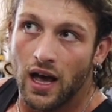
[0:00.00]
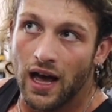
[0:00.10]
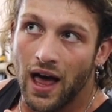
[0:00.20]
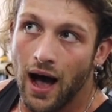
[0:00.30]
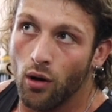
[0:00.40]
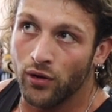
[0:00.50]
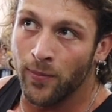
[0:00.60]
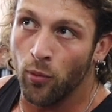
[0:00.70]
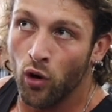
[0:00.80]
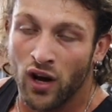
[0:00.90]
and how they
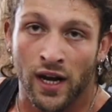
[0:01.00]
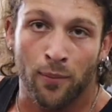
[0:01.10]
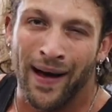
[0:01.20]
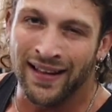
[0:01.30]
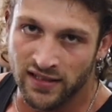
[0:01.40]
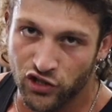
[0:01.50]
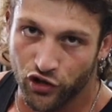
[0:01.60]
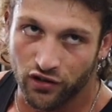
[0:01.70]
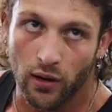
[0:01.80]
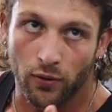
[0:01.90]
both kind of balance each
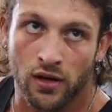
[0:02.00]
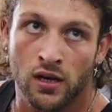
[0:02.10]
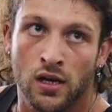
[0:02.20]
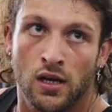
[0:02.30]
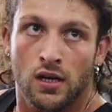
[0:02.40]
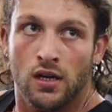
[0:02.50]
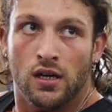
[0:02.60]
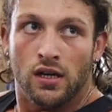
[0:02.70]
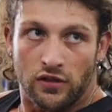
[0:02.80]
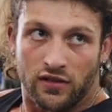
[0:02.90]
other out.
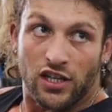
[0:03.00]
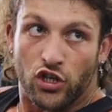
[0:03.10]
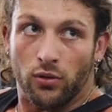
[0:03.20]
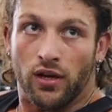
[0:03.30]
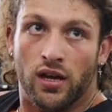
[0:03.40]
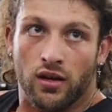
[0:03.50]
So stay tuned.